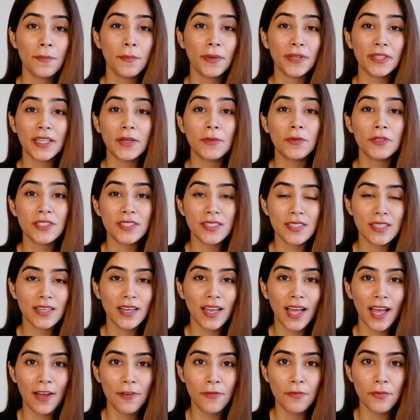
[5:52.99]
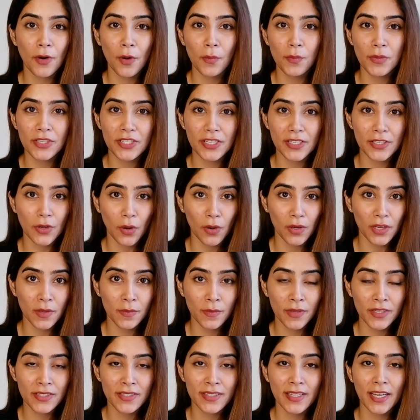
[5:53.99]
but they would still have property
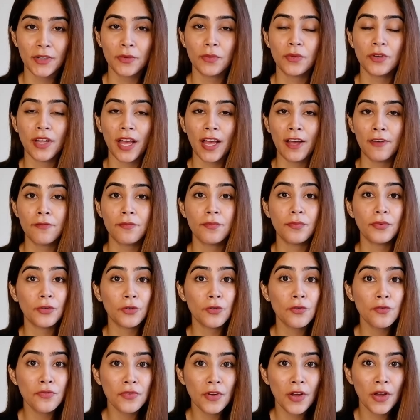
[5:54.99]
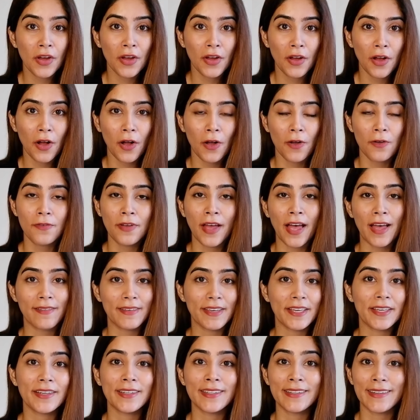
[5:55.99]
documents that would have proof of
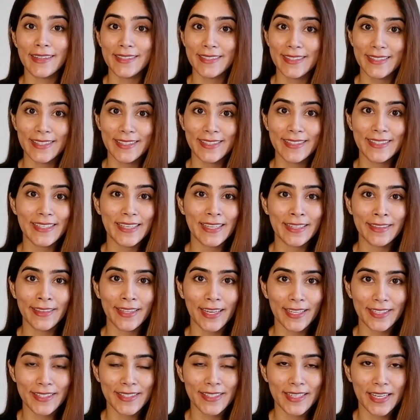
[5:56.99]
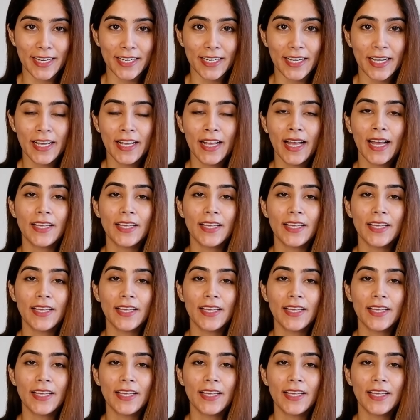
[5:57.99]
having a residence in that state.